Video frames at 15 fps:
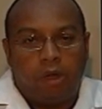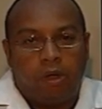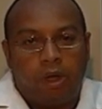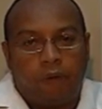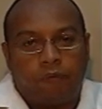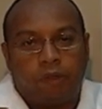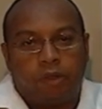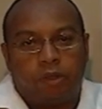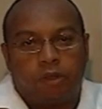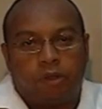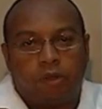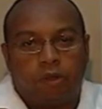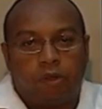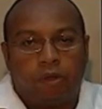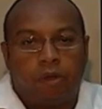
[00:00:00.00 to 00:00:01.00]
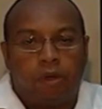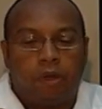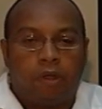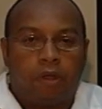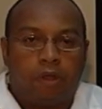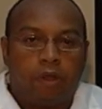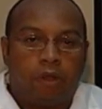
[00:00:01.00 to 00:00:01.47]
You have to consider
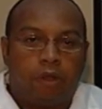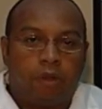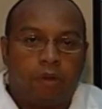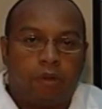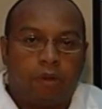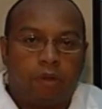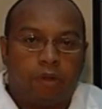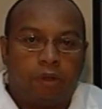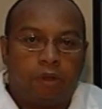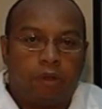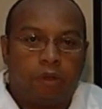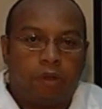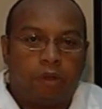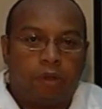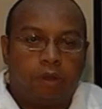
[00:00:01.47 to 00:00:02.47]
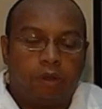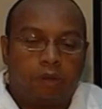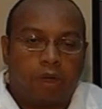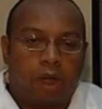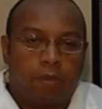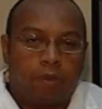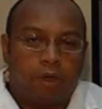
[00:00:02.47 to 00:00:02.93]
the
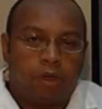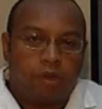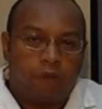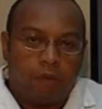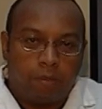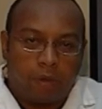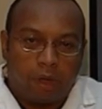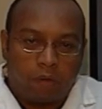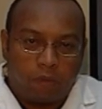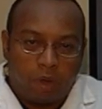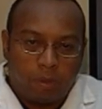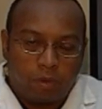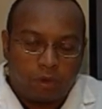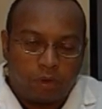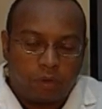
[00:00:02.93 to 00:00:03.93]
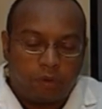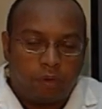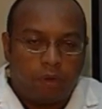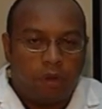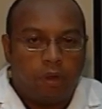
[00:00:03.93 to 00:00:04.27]
complication of implant rupture.